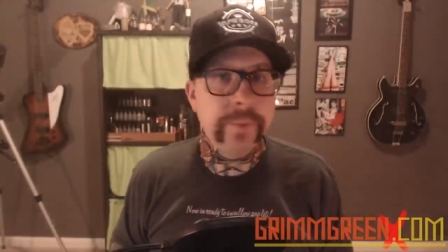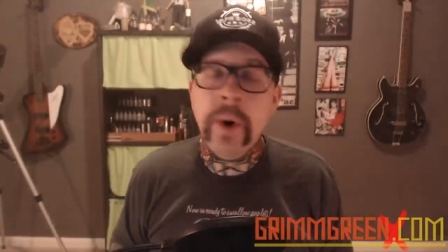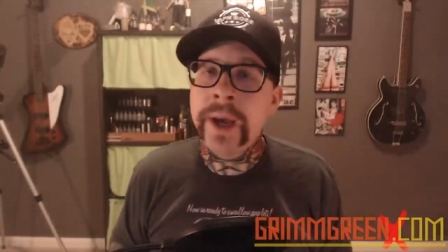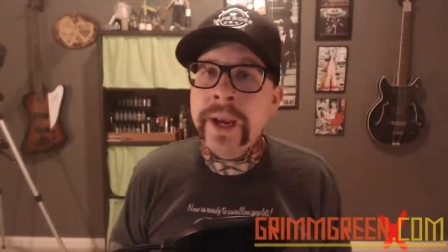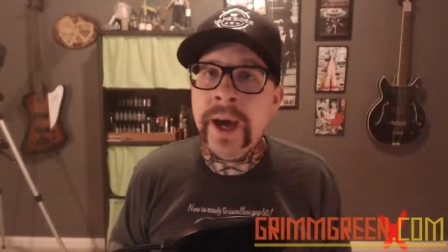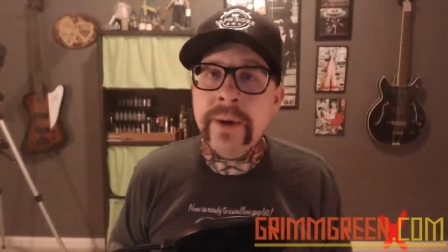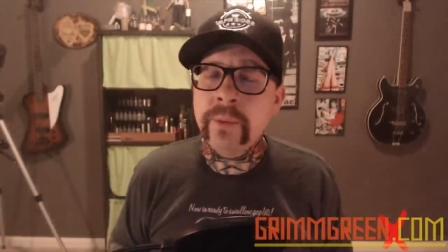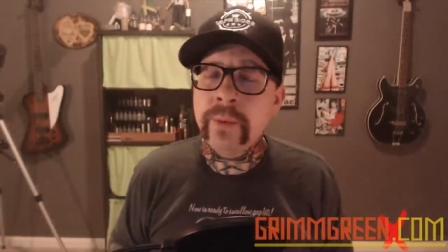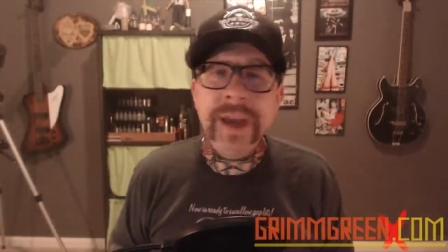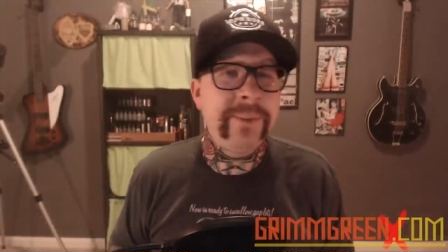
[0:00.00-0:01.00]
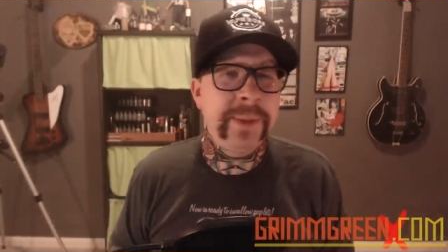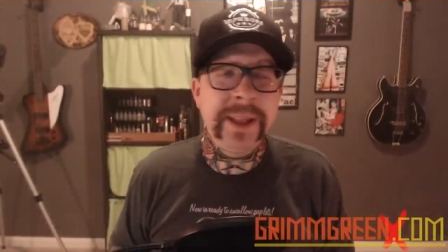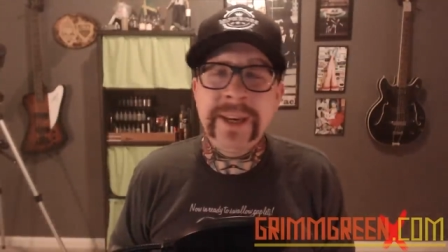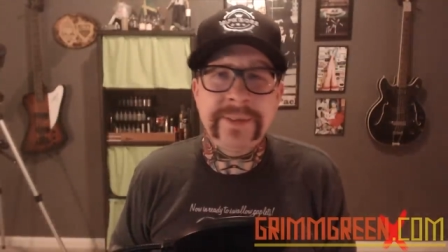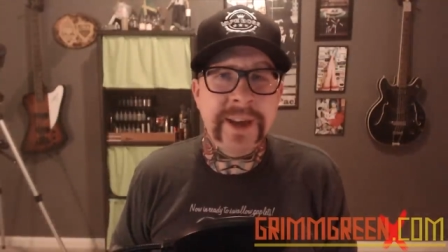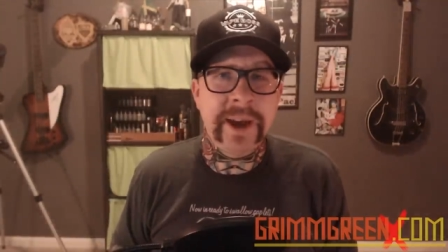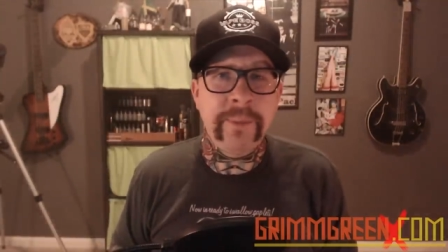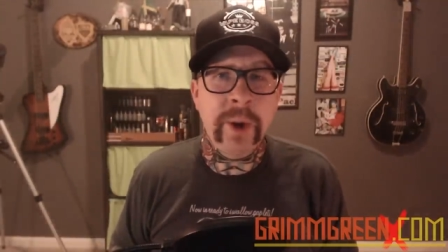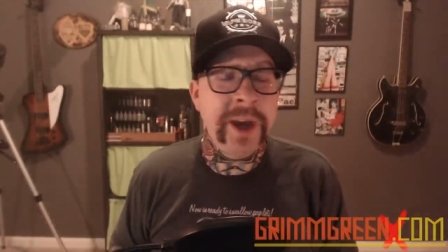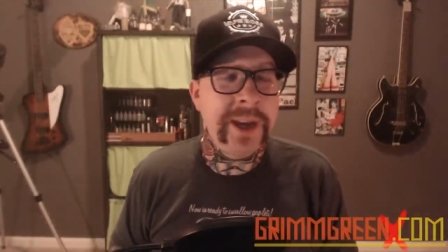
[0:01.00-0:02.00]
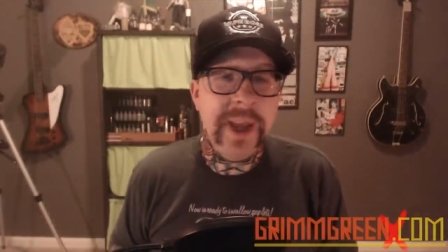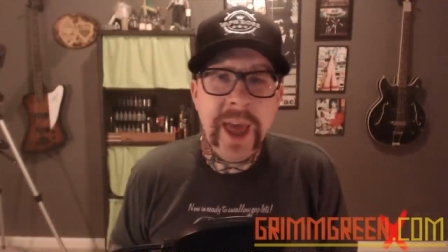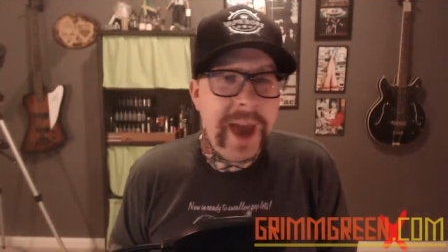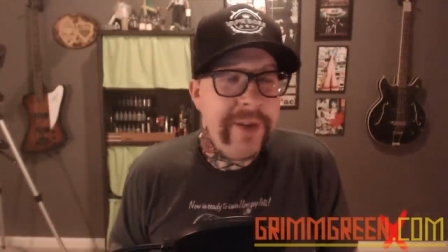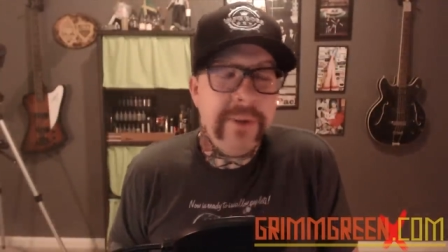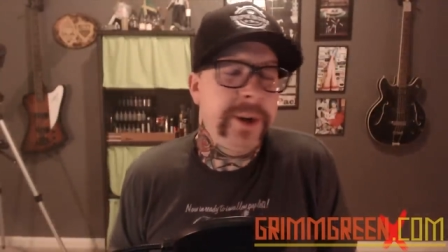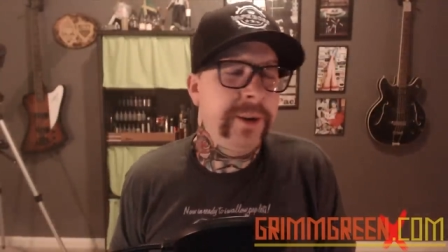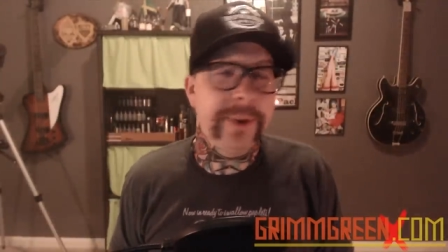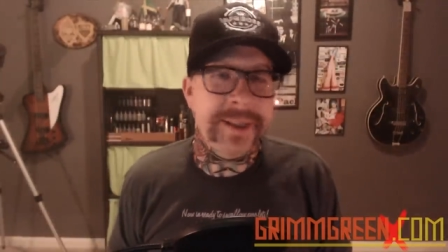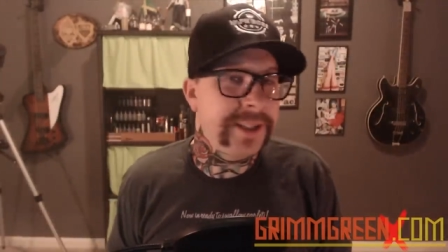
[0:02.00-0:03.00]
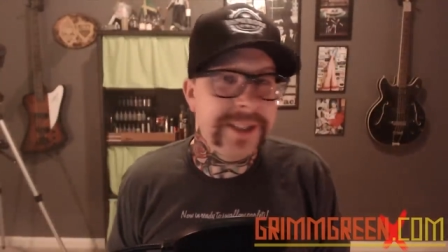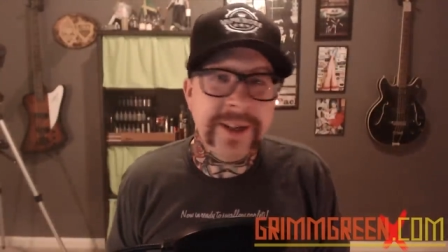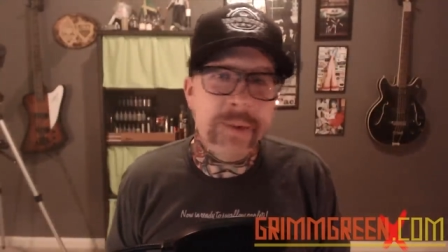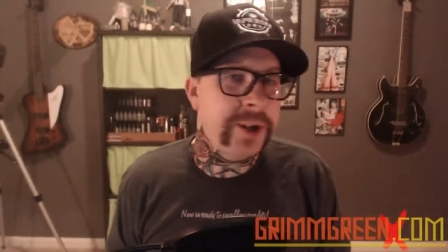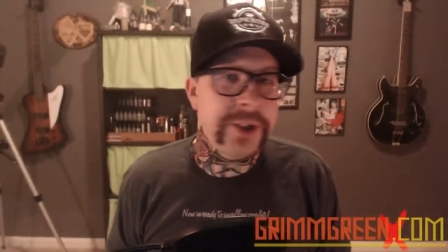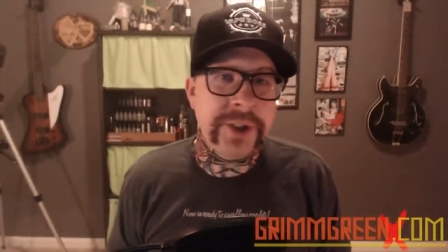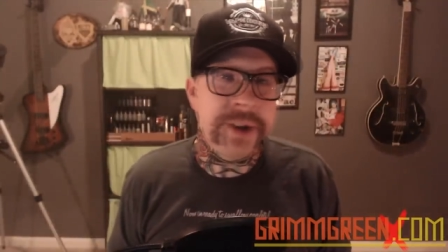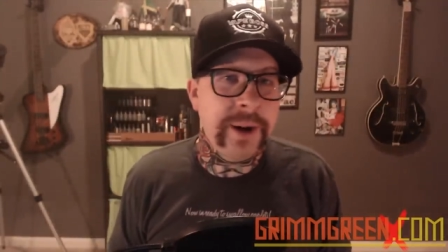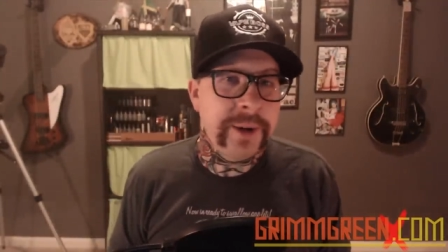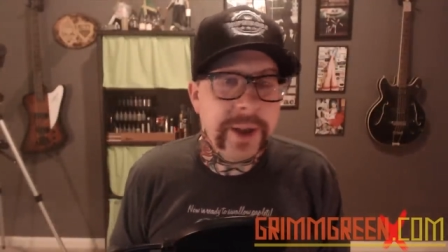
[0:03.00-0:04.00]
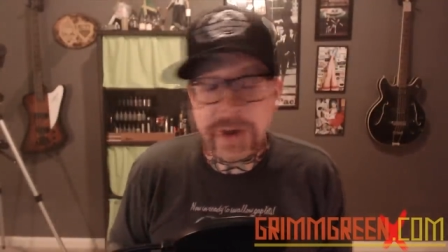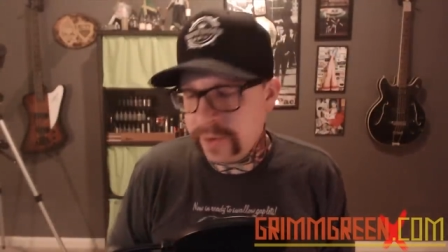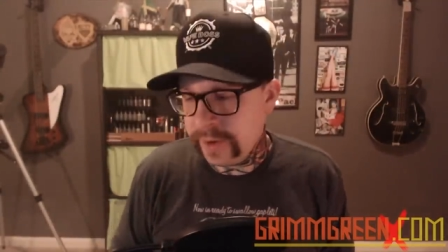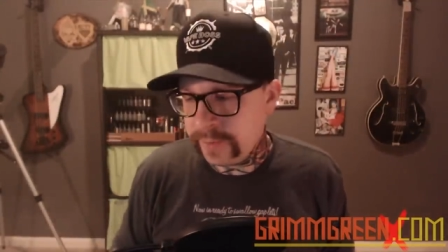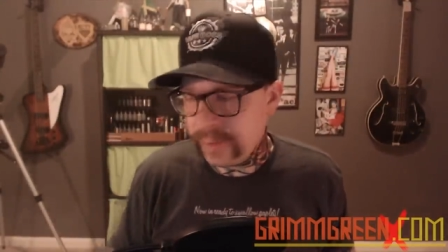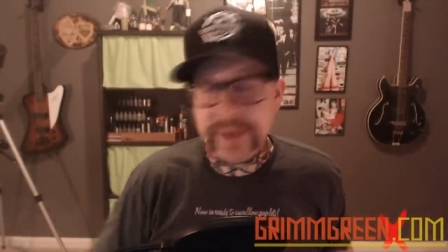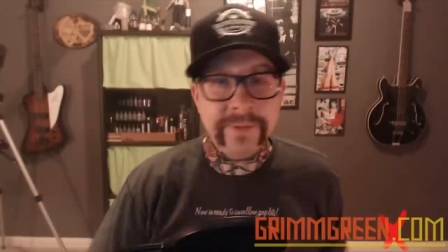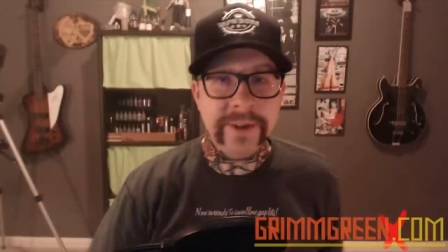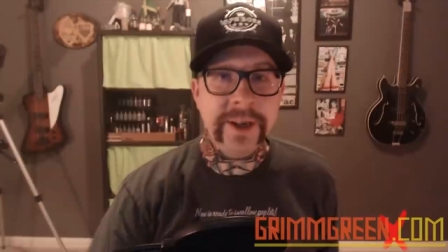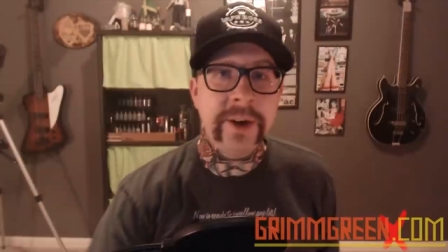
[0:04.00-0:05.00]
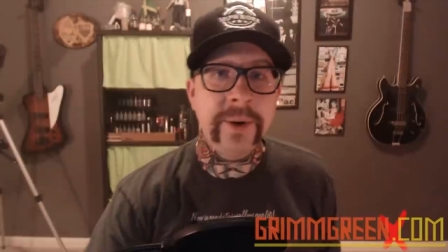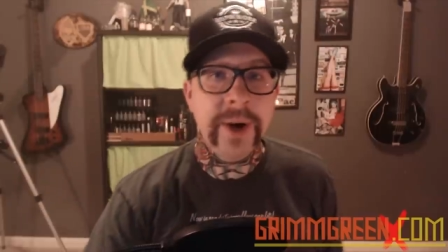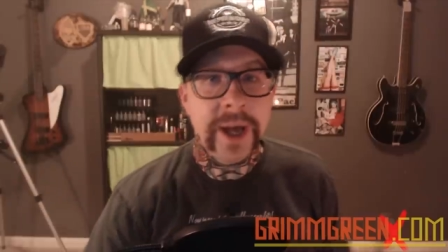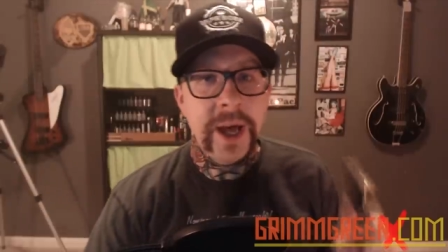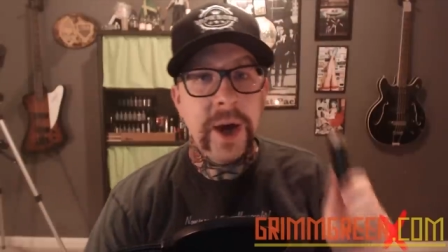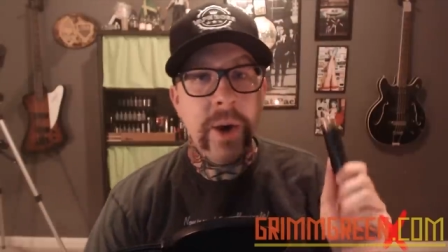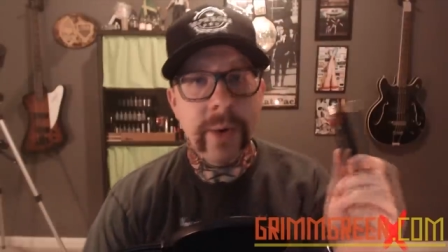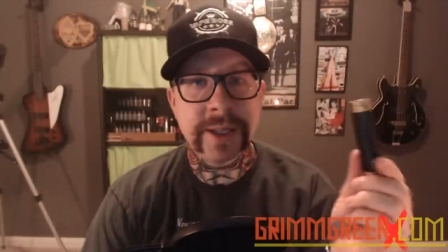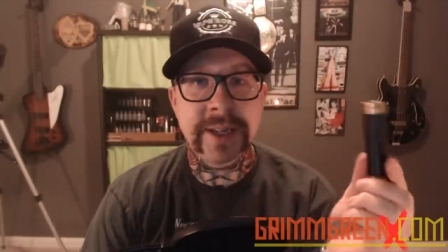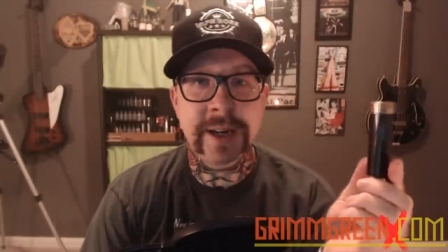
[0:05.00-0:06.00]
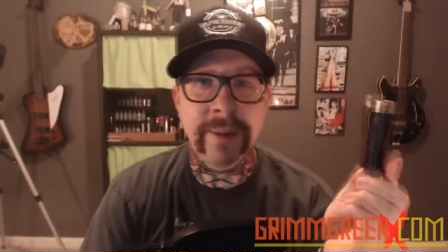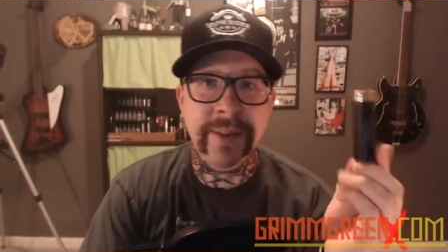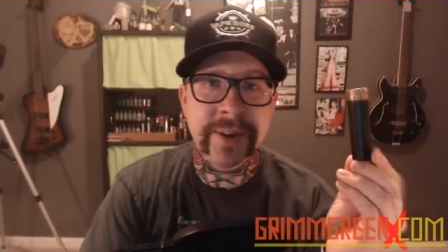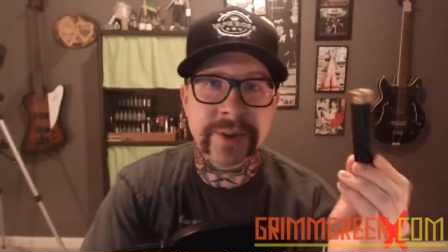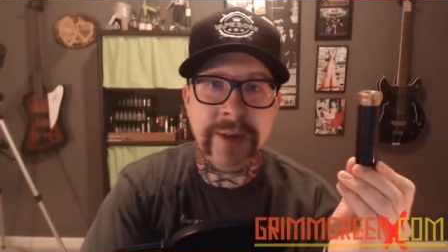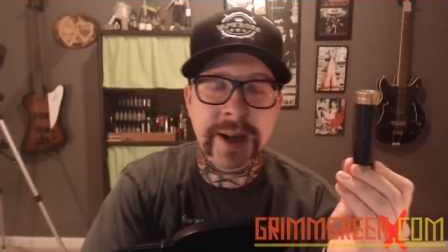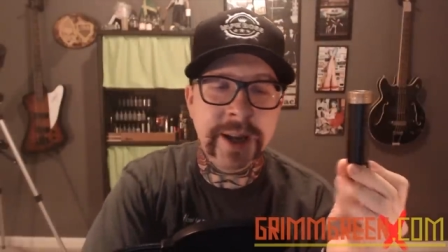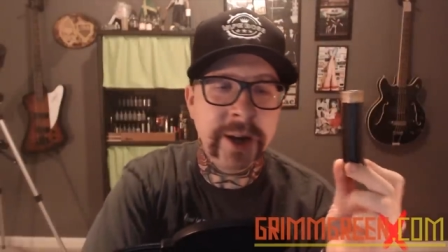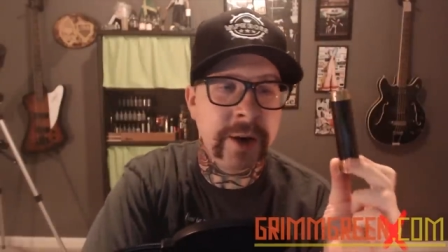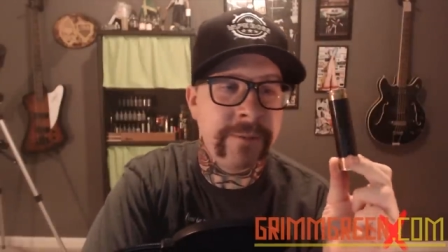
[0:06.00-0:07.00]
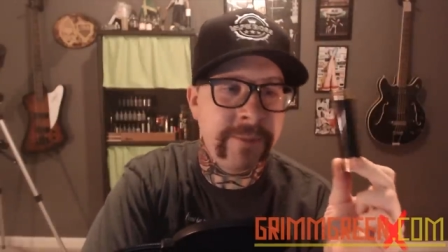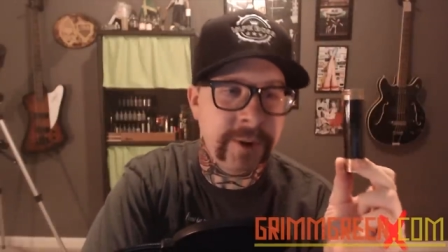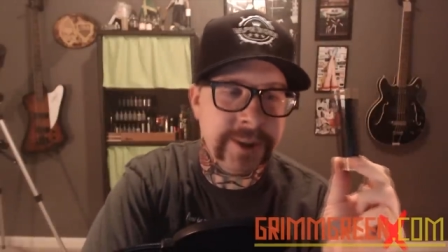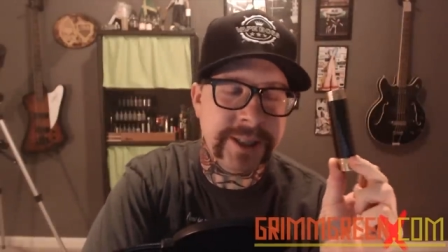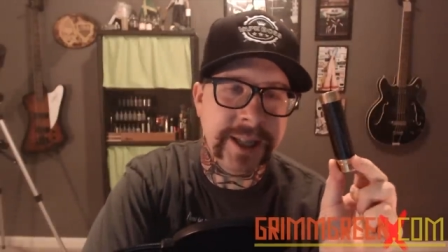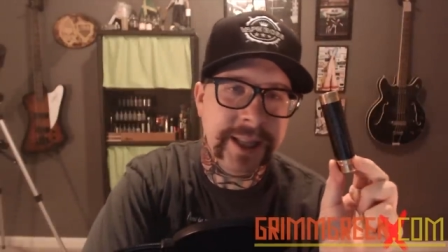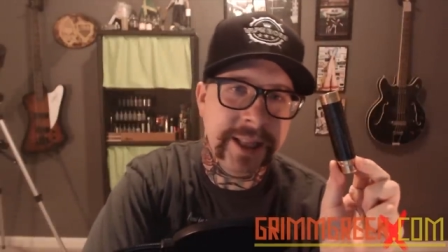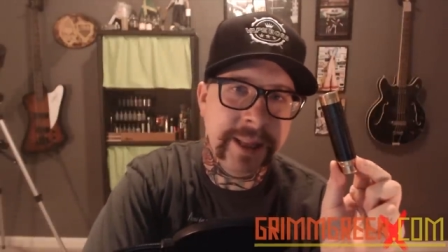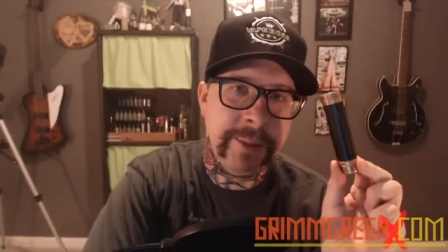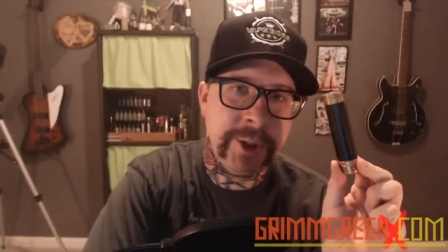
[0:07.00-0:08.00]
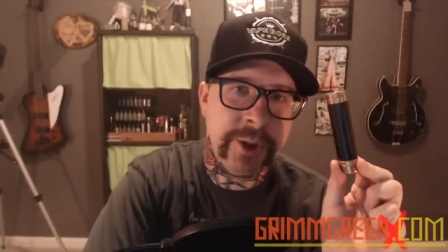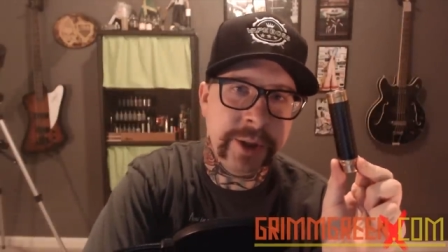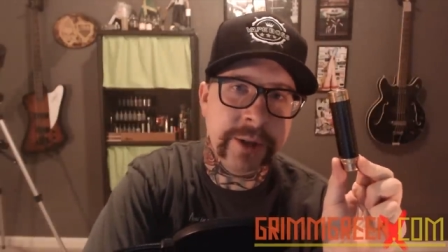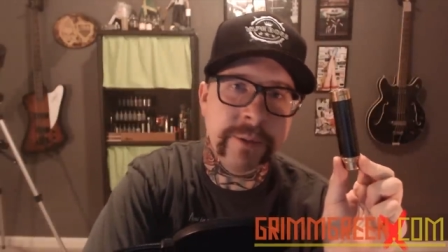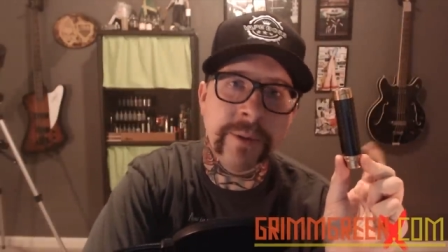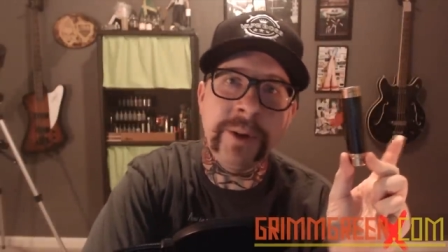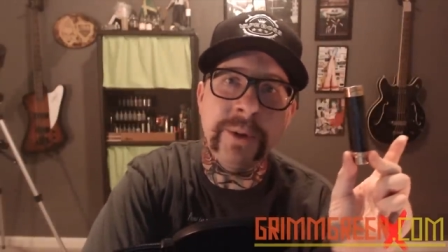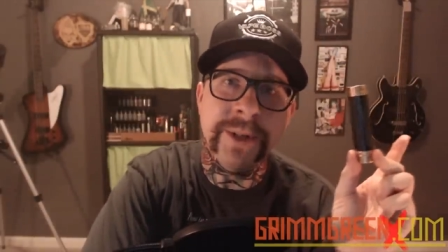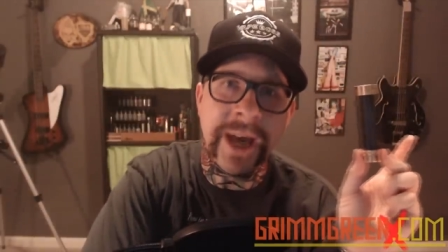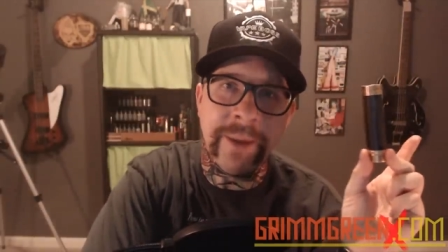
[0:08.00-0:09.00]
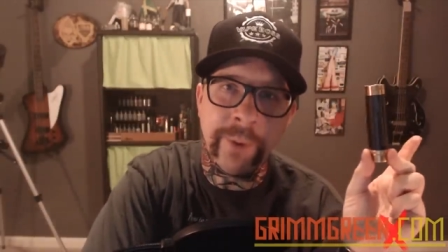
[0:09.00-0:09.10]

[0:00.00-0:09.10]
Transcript: why not? We have plenty of time, right? Everybody wants to sit and watch a two hour long Grimm Green video. We're going to talk about this right here. First, let me show you the review time